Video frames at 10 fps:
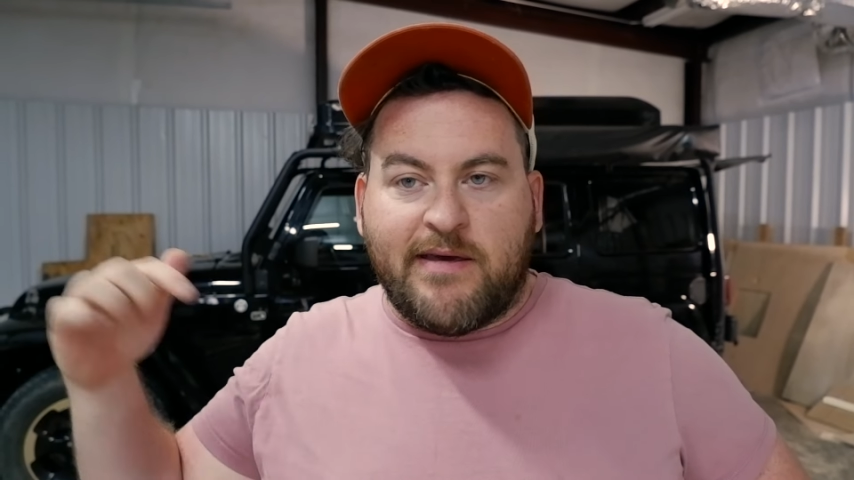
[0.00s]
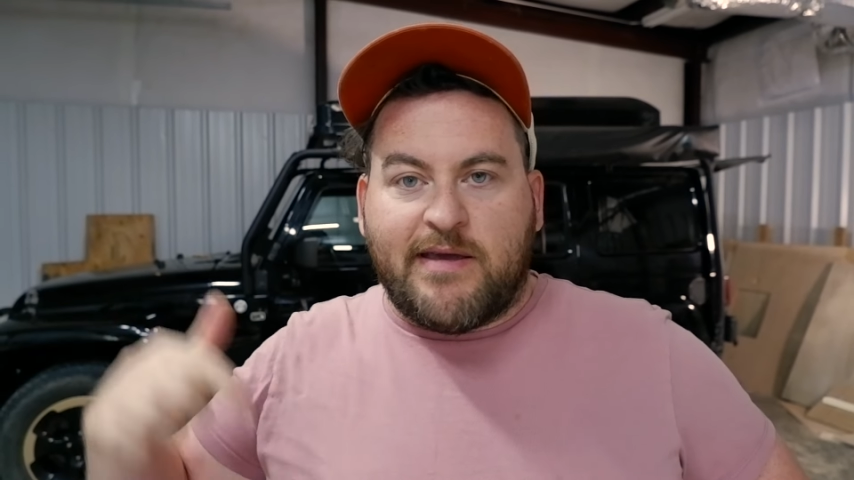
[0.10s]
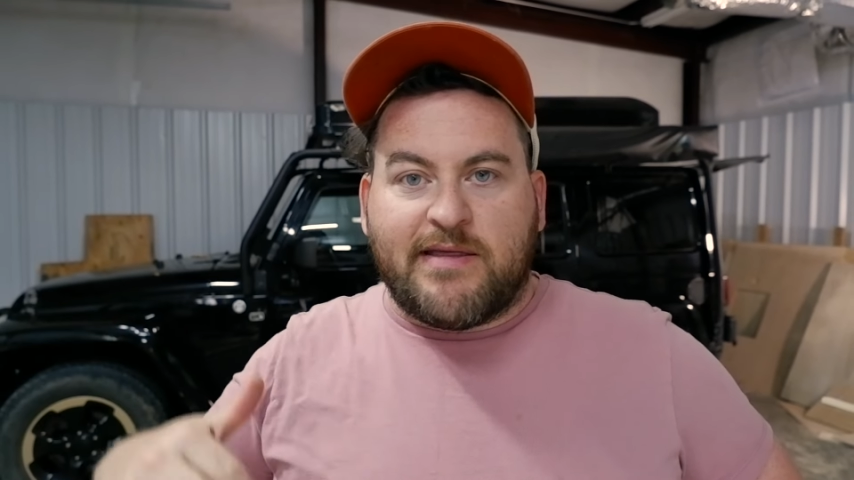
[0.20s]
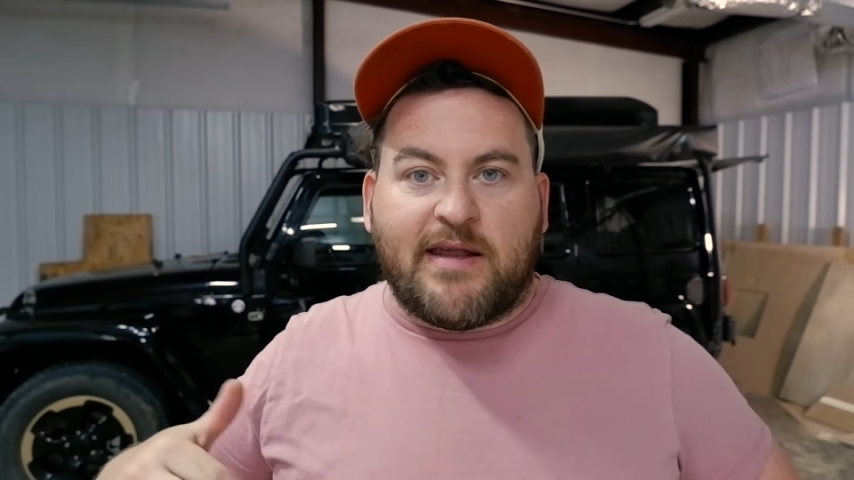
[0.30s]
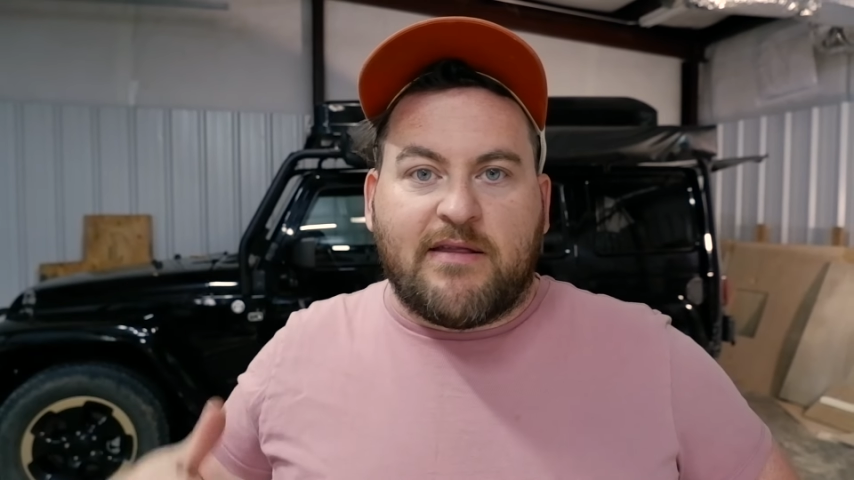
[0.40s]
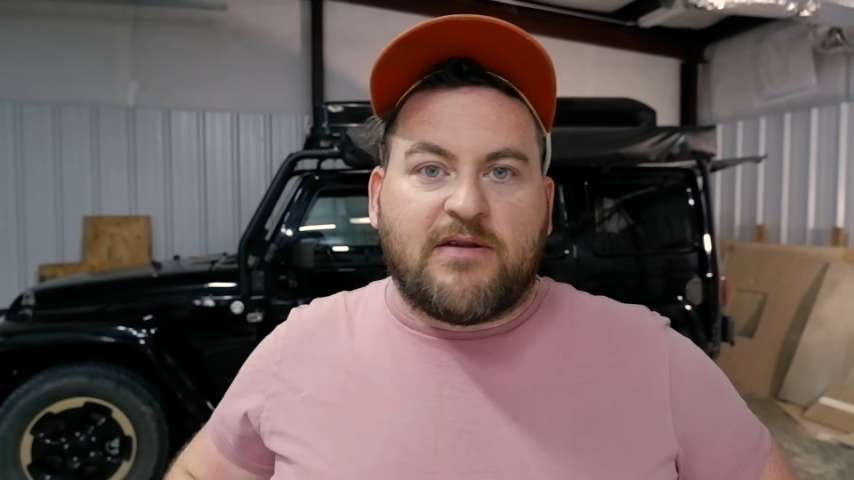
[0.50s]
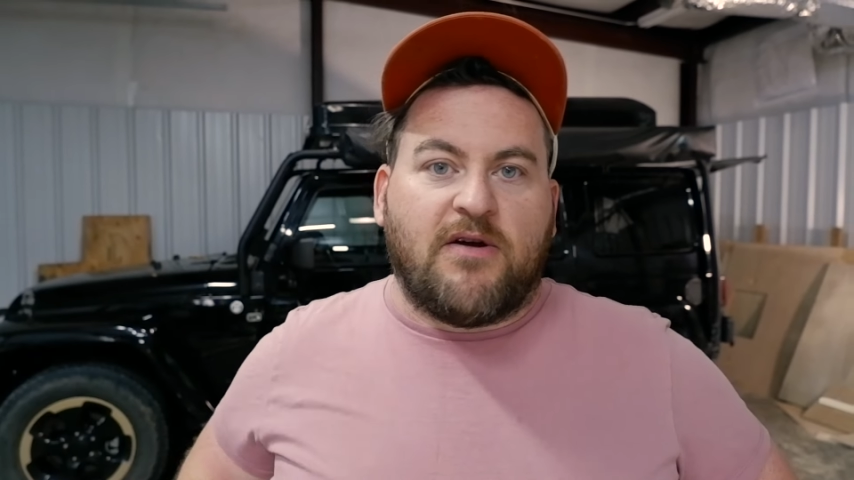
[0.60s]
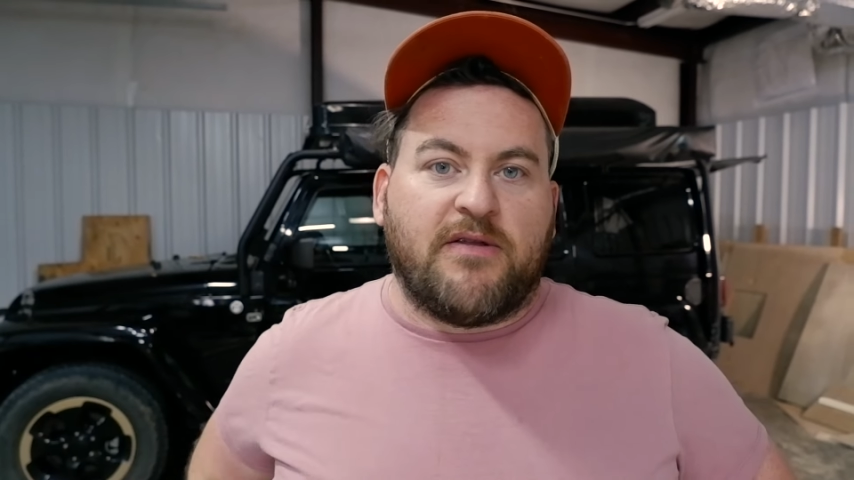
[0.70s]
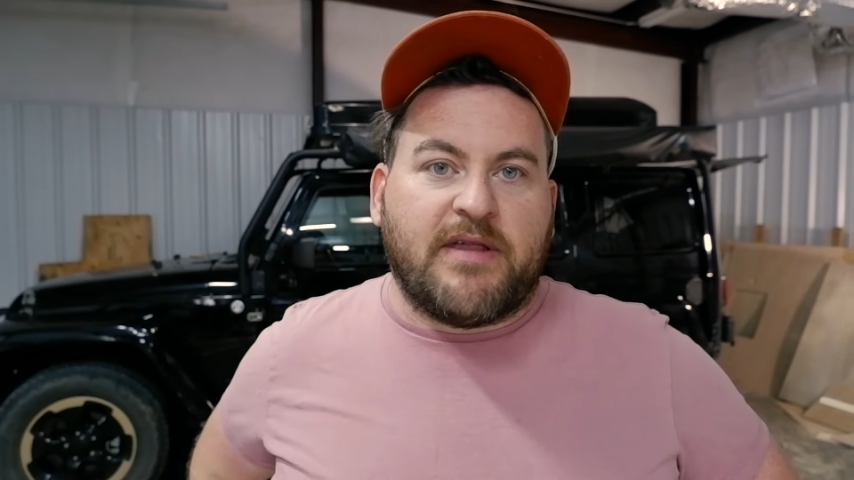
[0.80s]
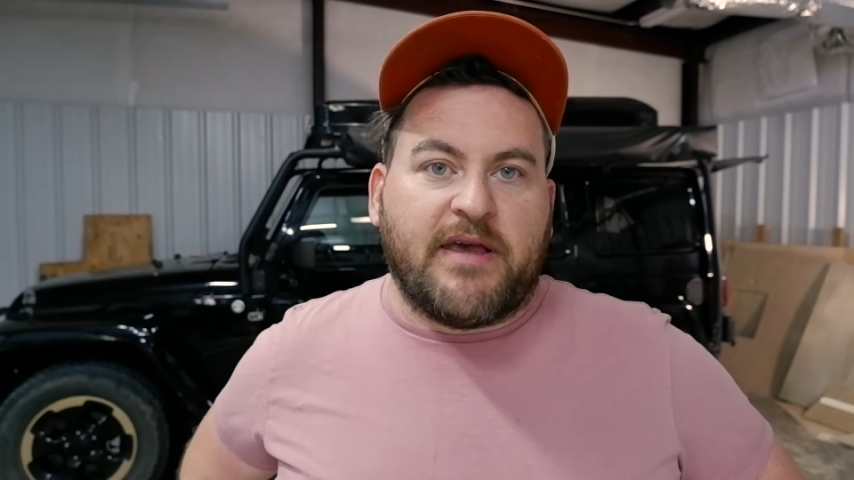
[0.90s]
Get that
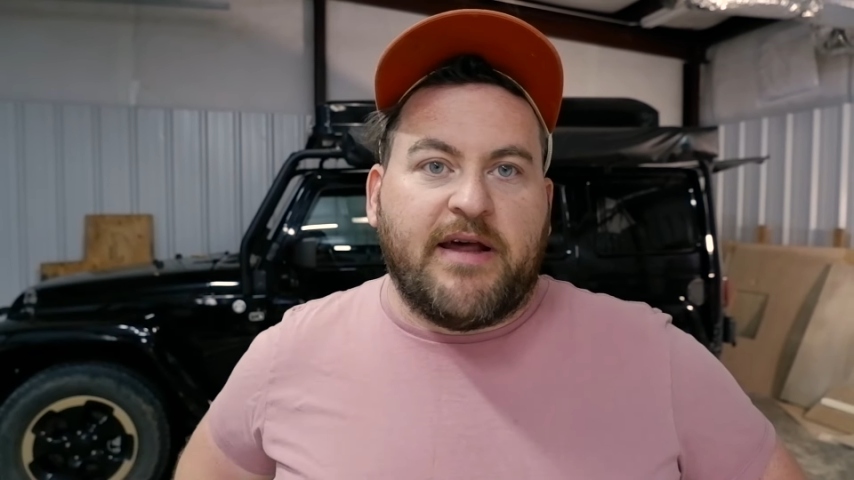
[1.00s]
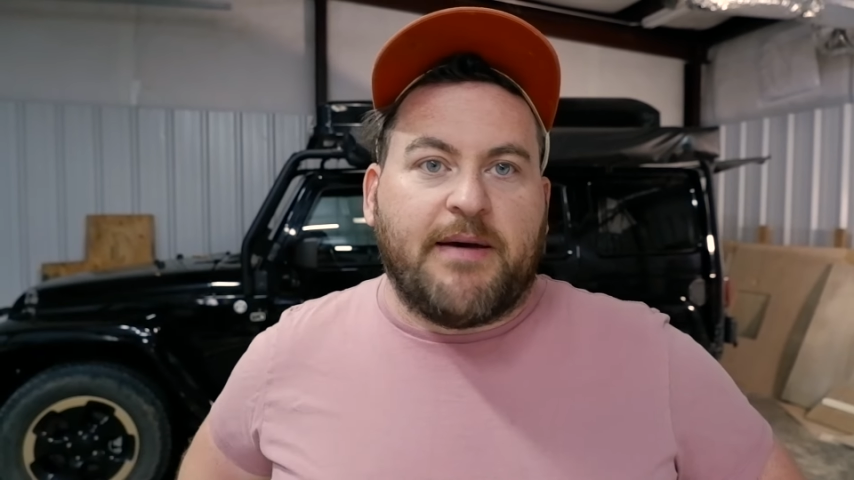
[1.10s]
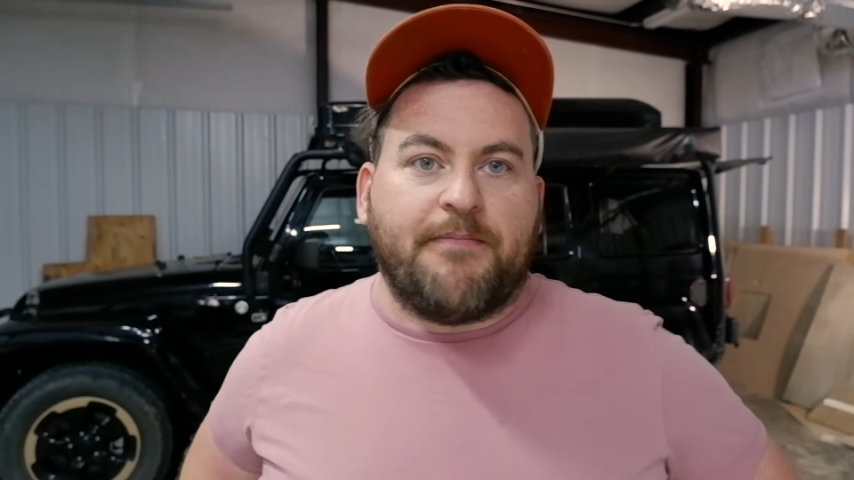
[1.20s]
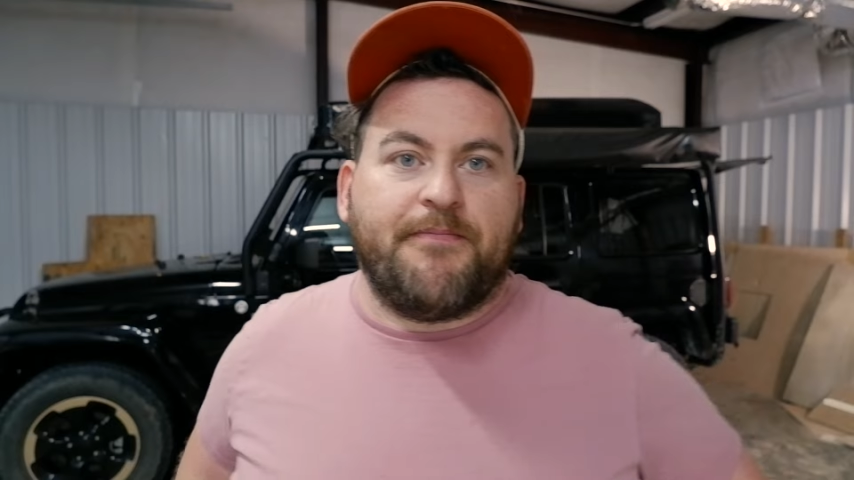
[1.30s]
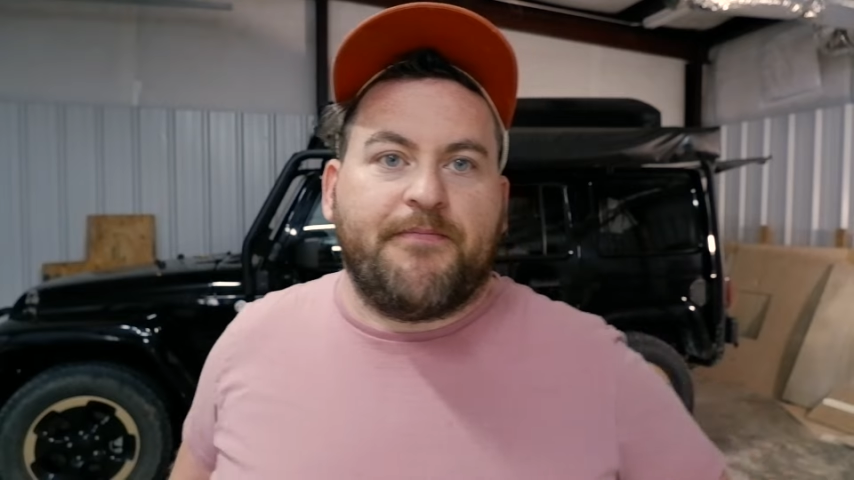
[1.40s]
installed and set up.